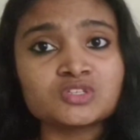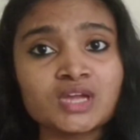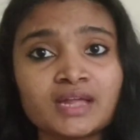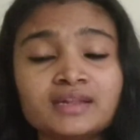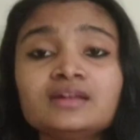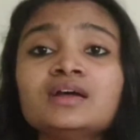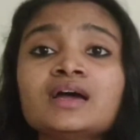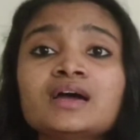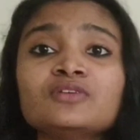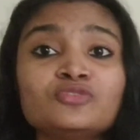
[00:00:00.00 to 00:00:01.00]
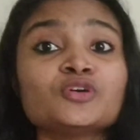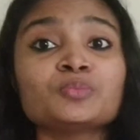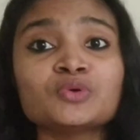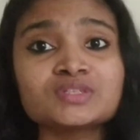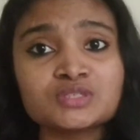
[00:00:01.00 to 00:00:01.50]
channel for
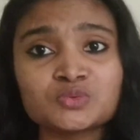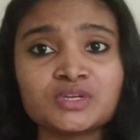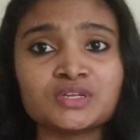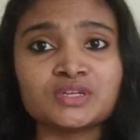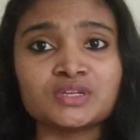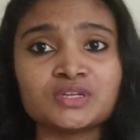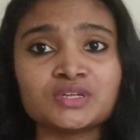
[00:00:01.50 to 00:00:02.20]
more such videos.